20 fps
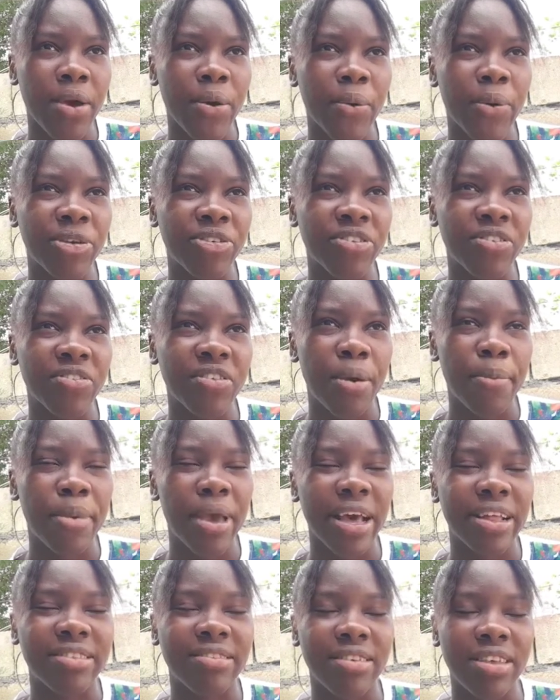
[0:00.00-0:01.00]
What she say me
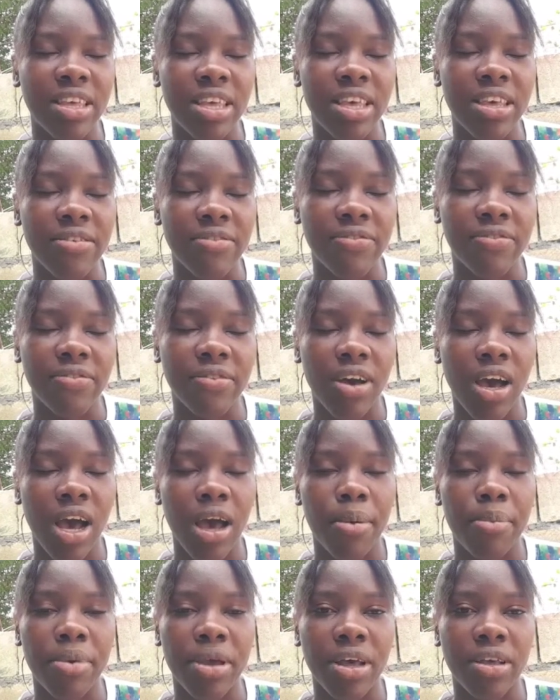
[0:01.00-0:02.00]
a thief
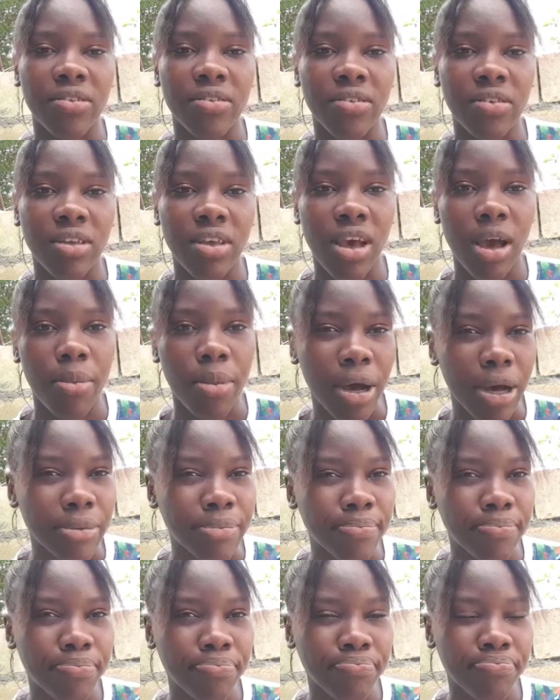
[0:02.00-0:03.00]
and me a scammer.
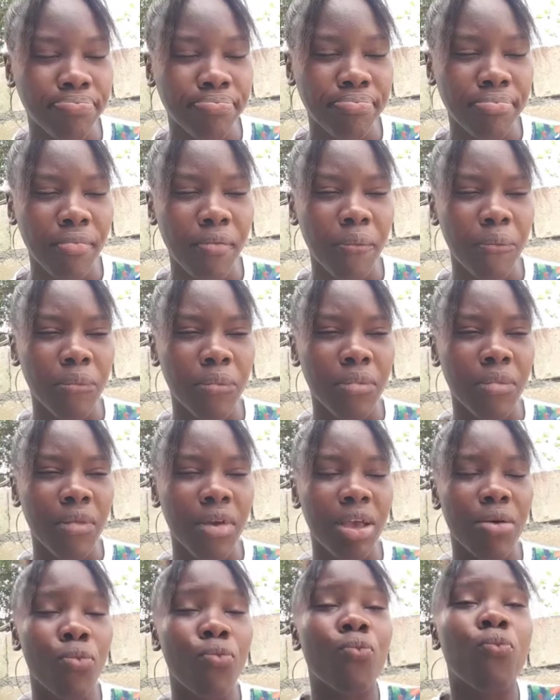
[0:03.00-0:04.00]

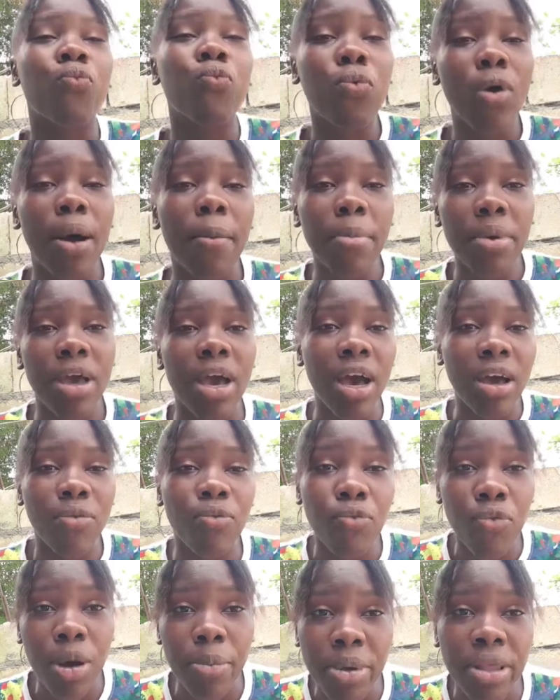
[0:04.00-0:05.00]
What me
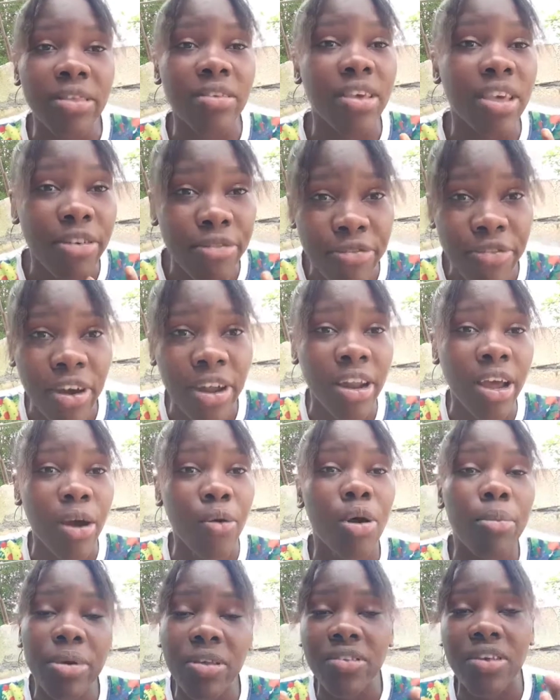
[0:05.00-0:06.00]
what me thief from her?
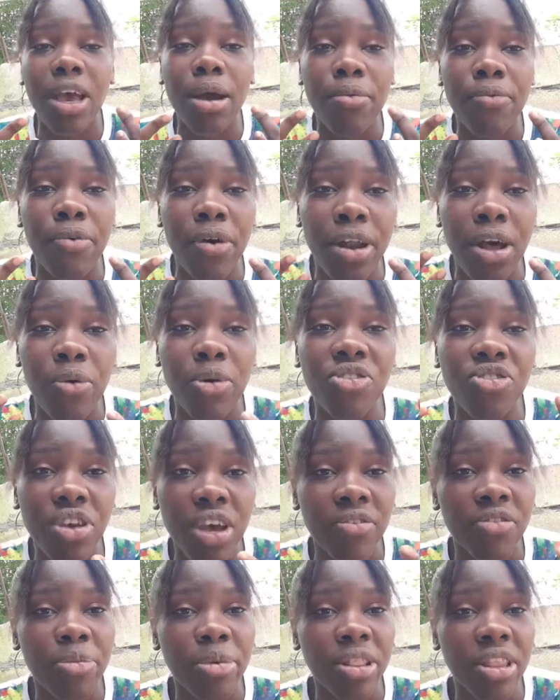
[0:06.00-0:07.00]
What me scam from her? What she
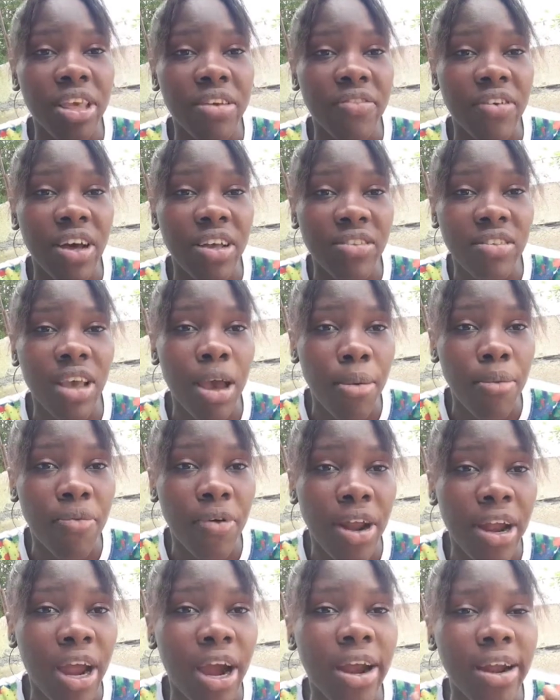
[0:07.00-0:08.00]
have me thief and scam
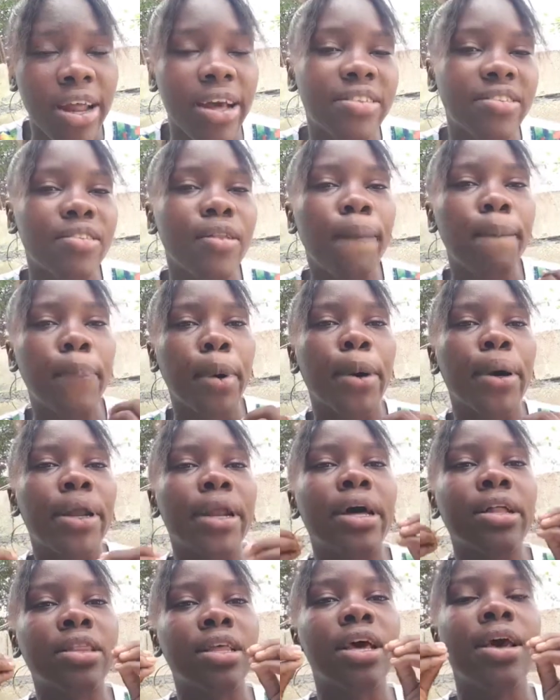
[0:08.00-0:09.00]
from her? That's the point.
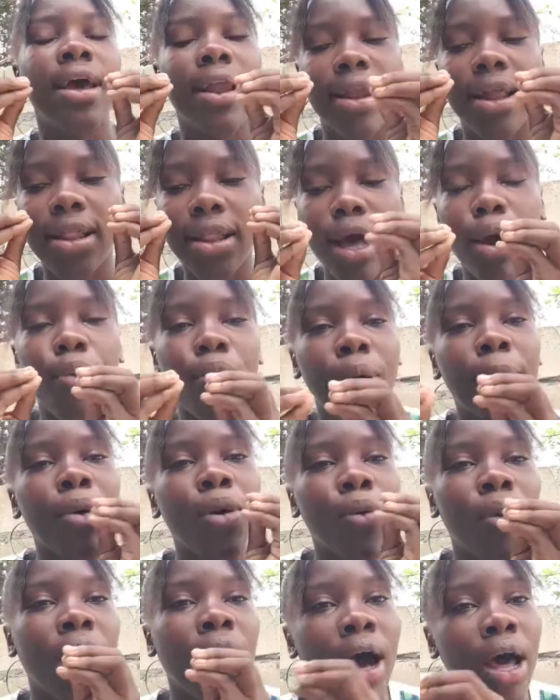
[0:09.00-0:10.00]
that that's how I
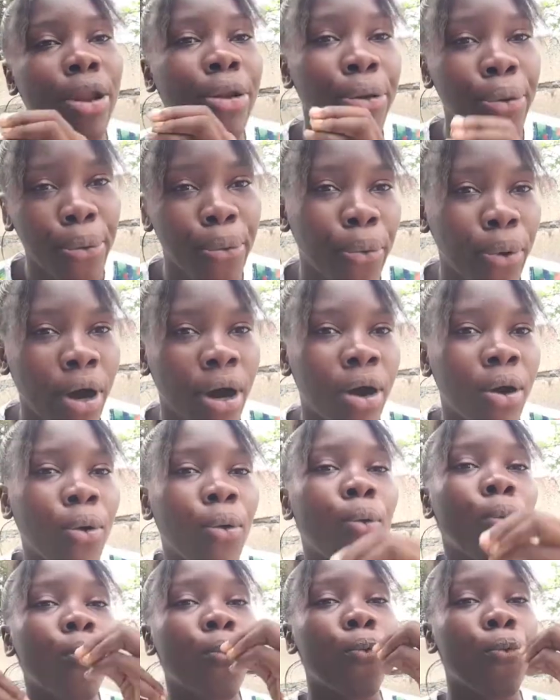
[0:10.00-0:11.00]
want to know.
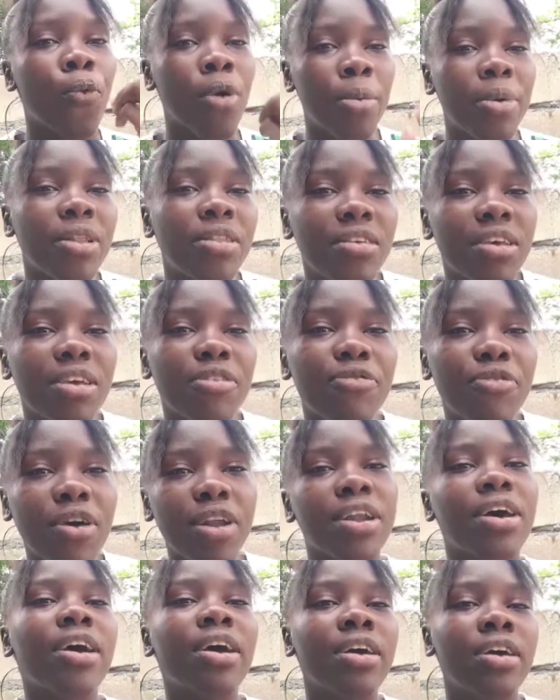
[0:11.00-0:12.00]
What me thief from
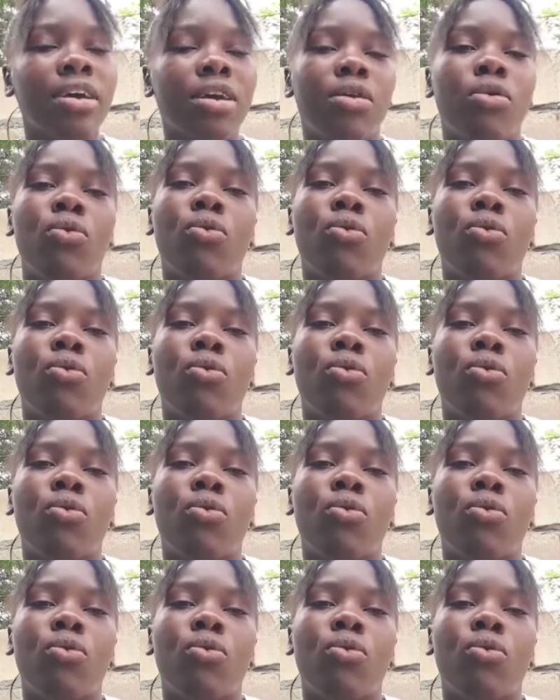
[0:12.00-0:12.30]
her?